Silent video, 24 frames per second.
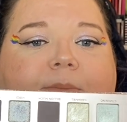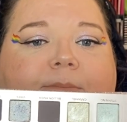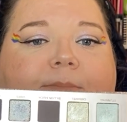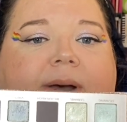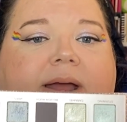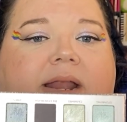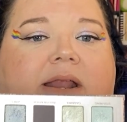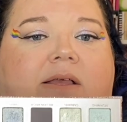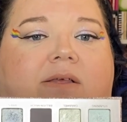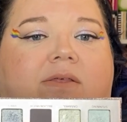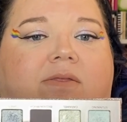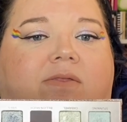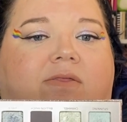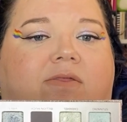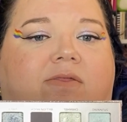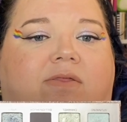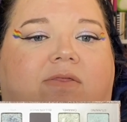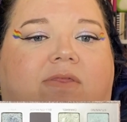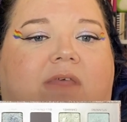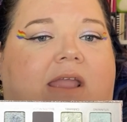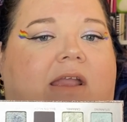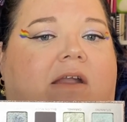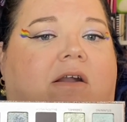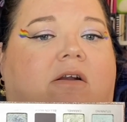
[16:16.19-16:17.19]
But
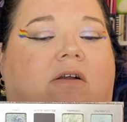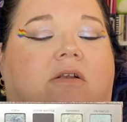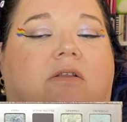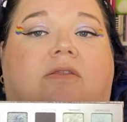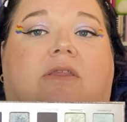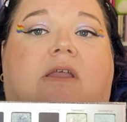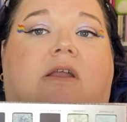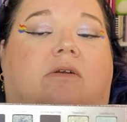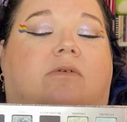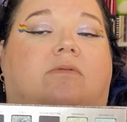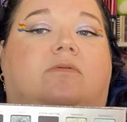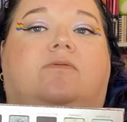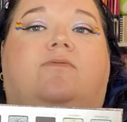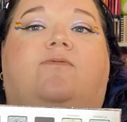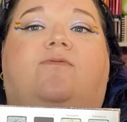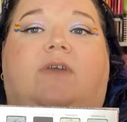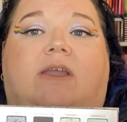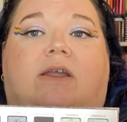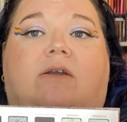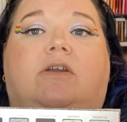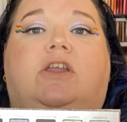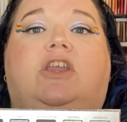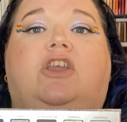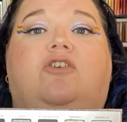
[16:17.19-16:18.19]
they are they're
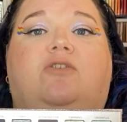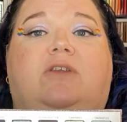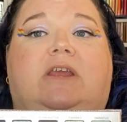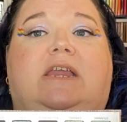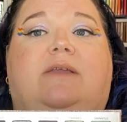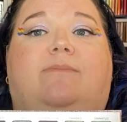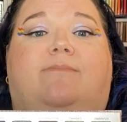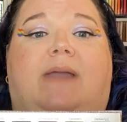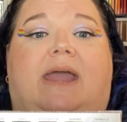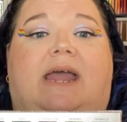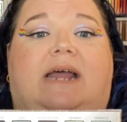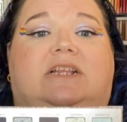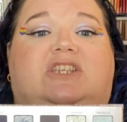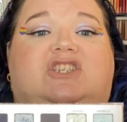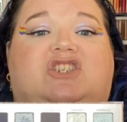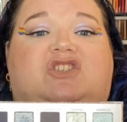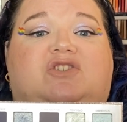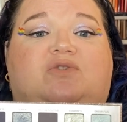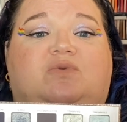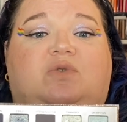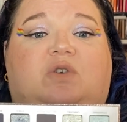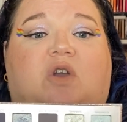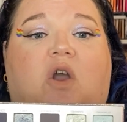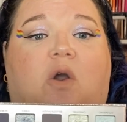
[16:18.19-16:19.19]
very unique mattes
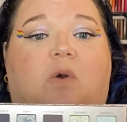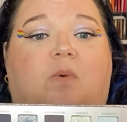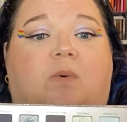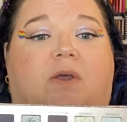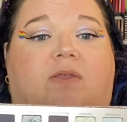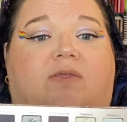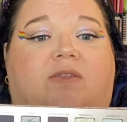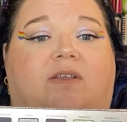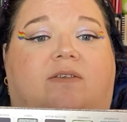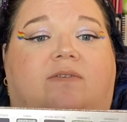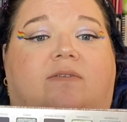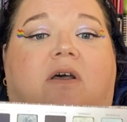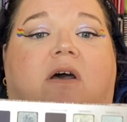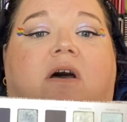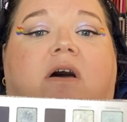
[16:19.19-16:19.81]
to go with these